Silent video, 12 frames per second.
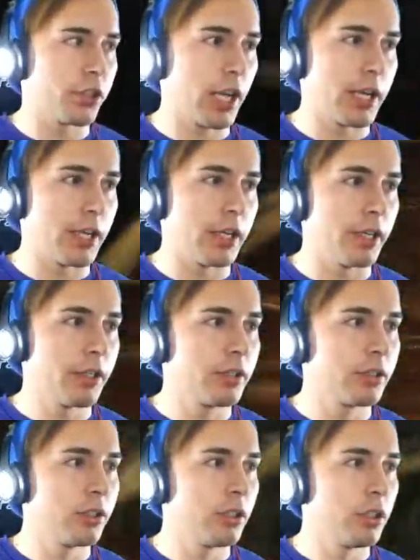of
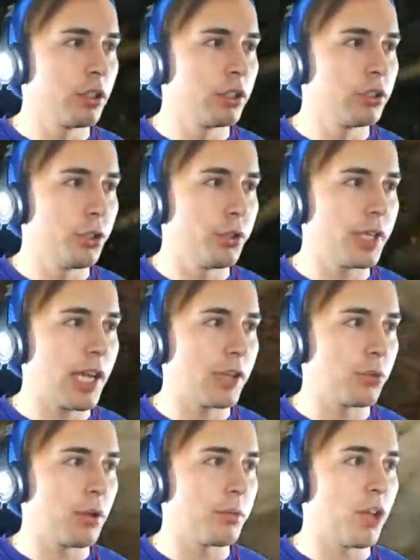show you guys what
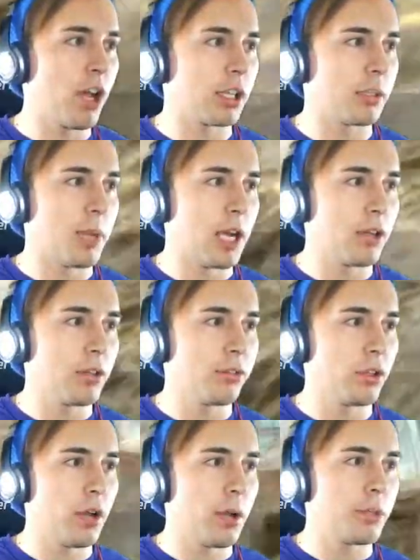I'm talking about. So
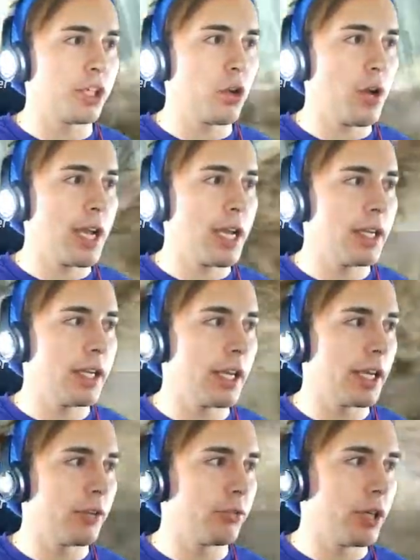I'm going to go ahead
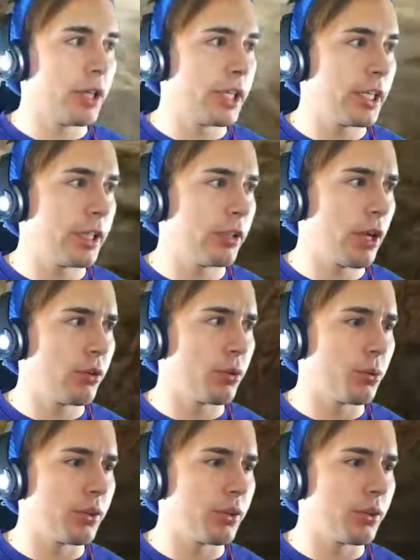and run in, and I don't know what that